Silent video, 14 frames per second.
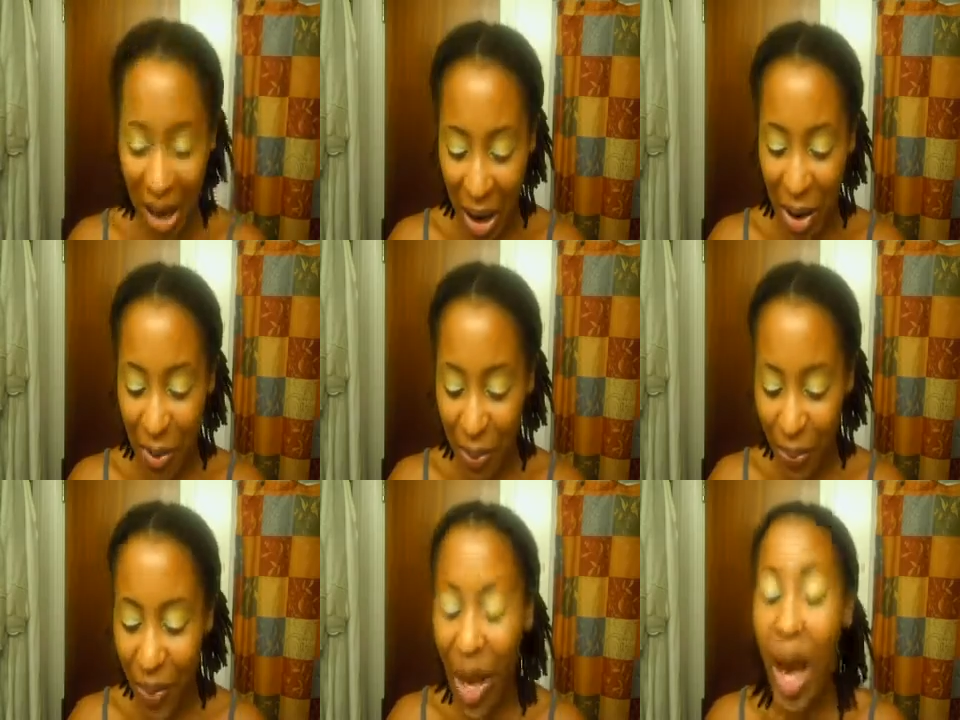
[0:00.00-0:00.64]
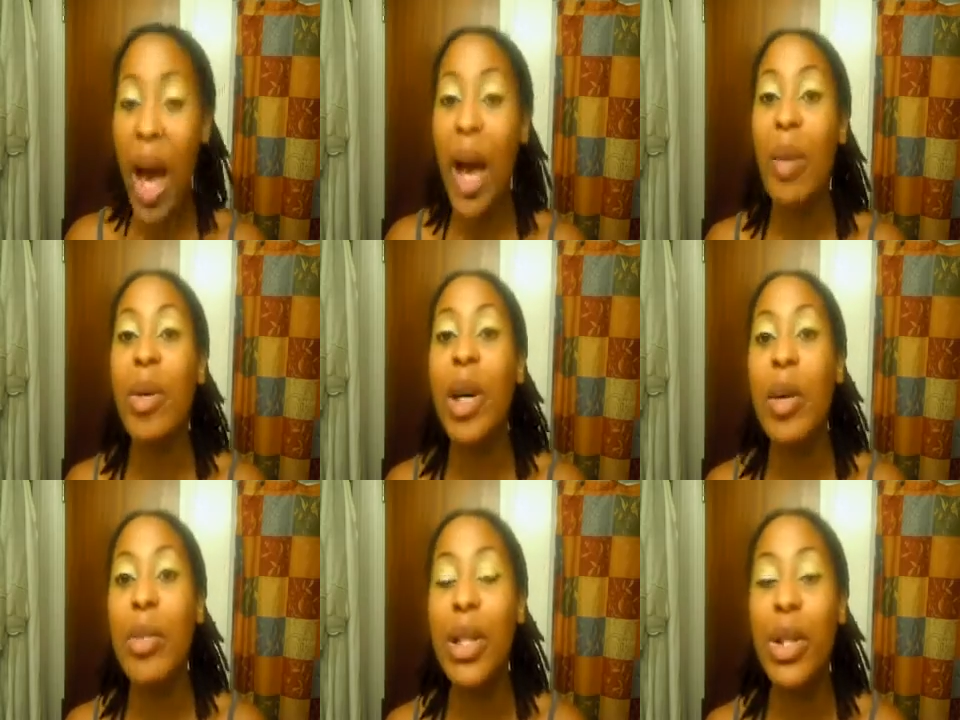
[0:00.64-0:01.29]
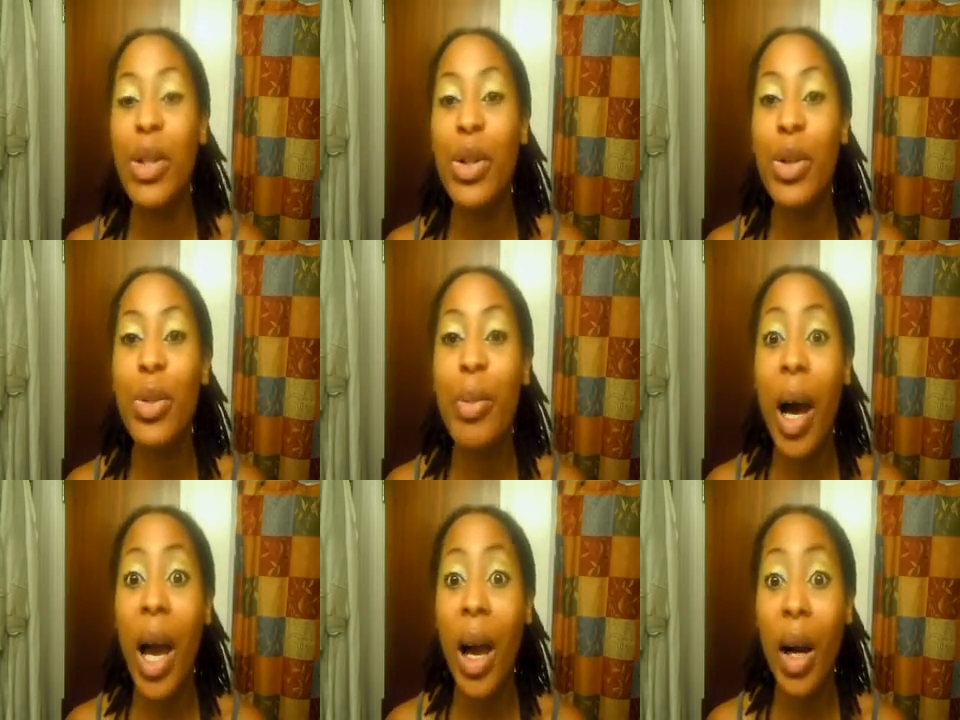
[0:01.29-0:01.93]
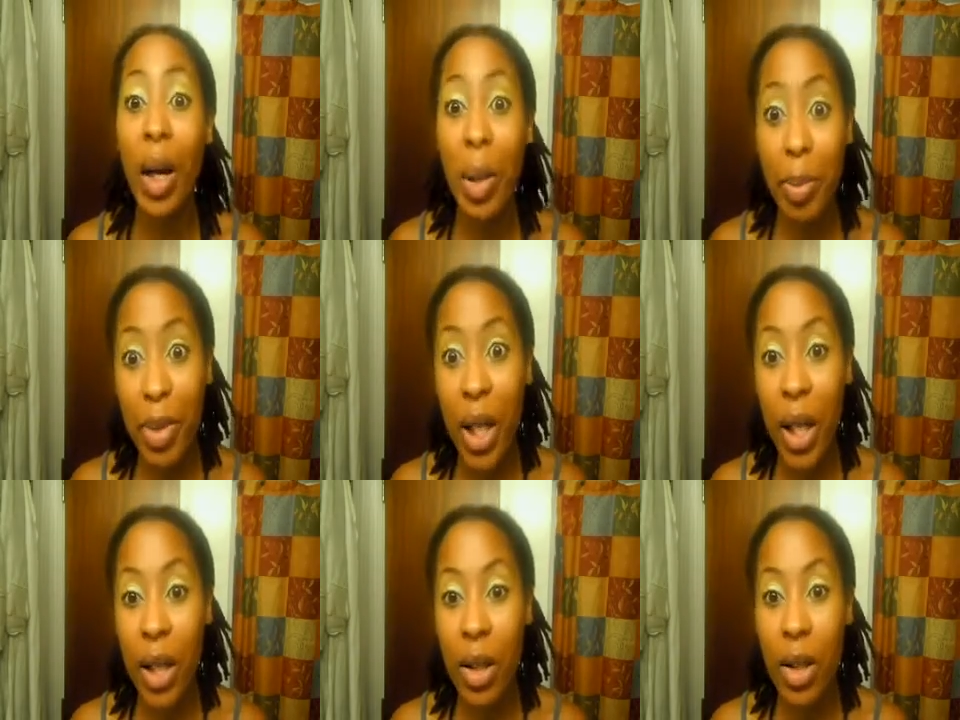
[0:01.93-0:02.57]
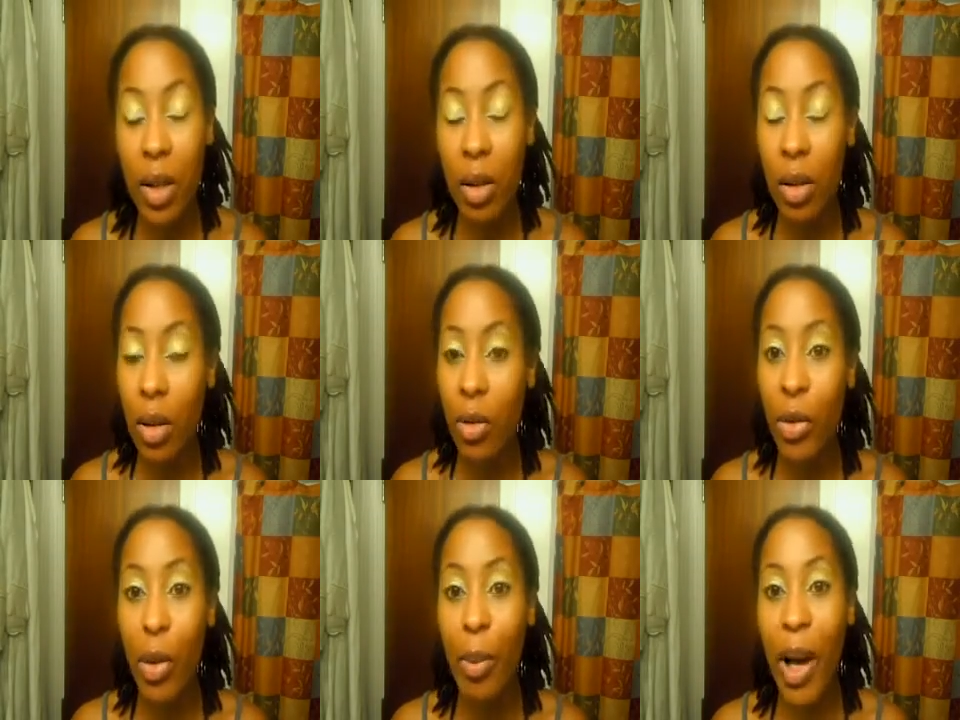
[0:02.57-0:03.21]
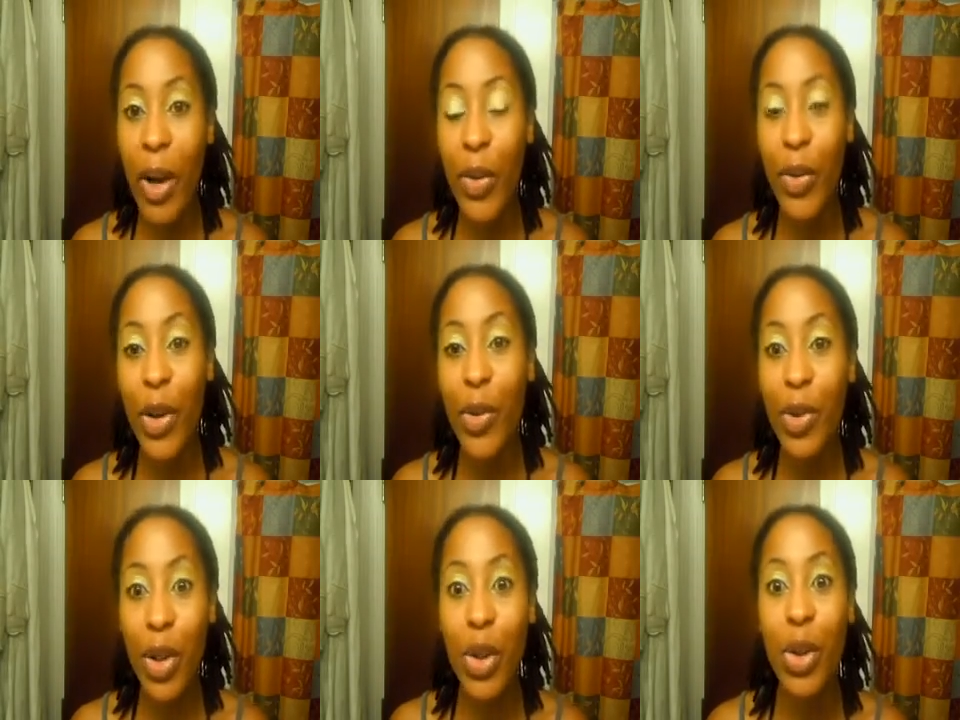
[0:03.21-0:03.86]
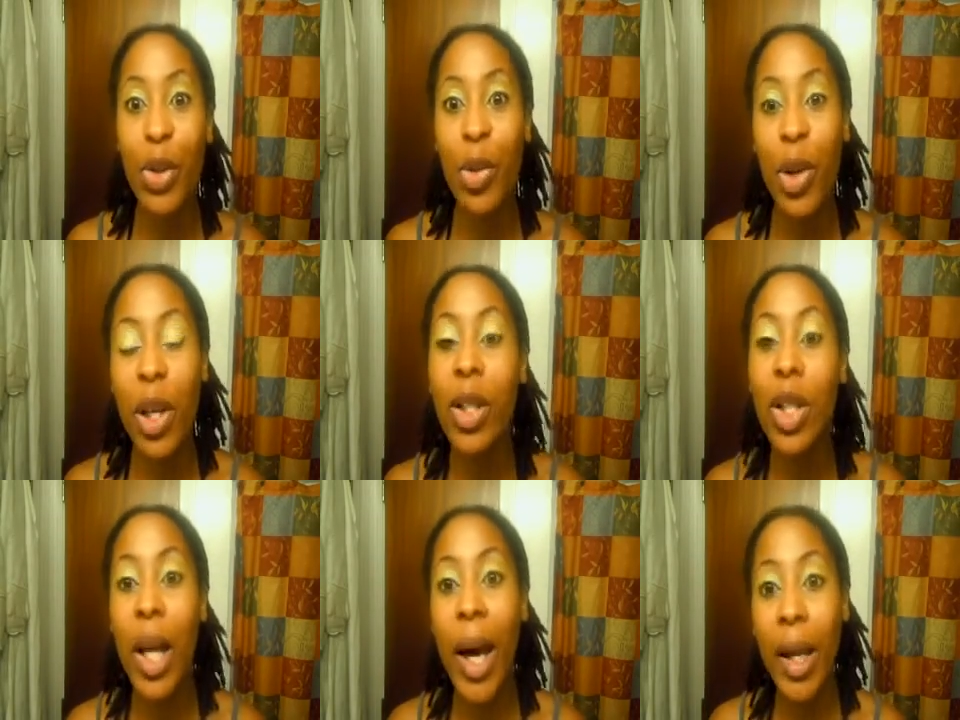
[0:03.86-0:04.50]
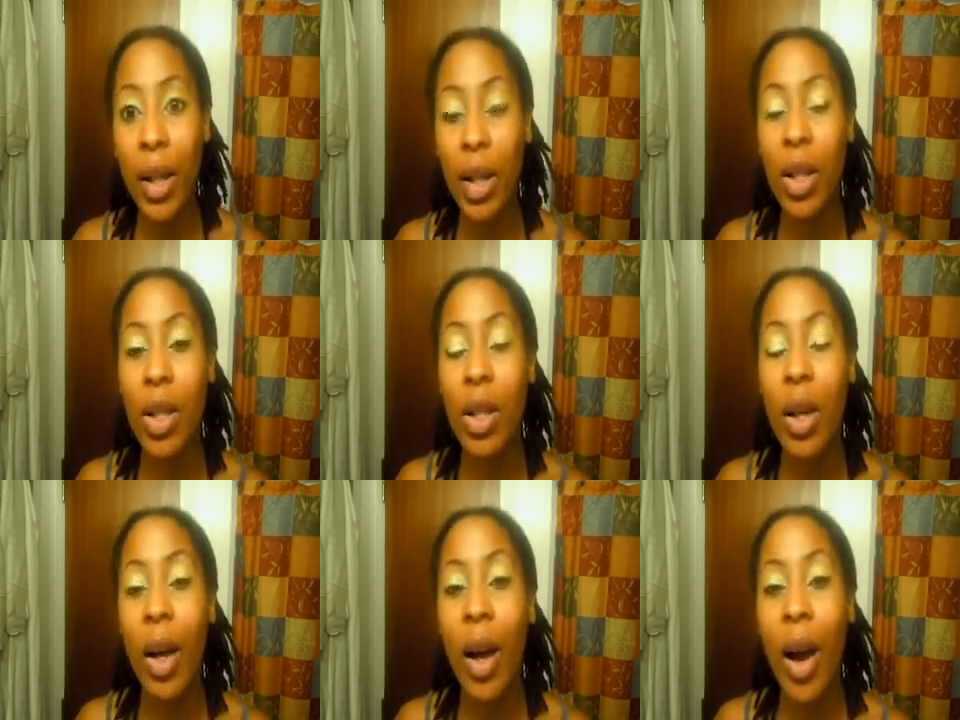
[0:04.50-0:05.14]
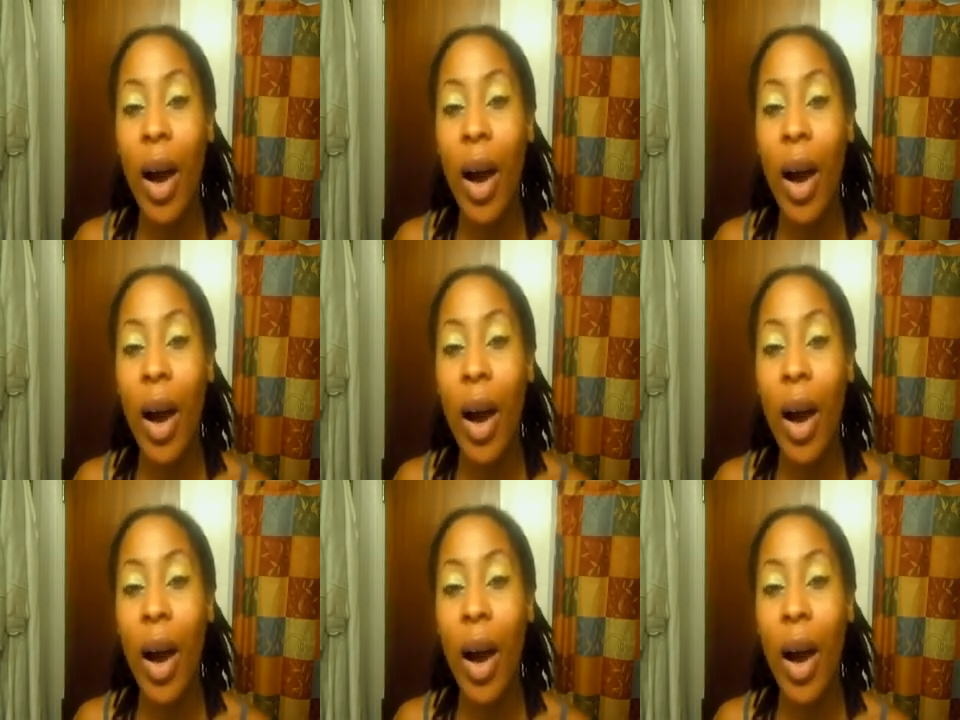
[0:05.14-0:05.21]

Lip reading: I'm coming to do my update for my 52-week challenge.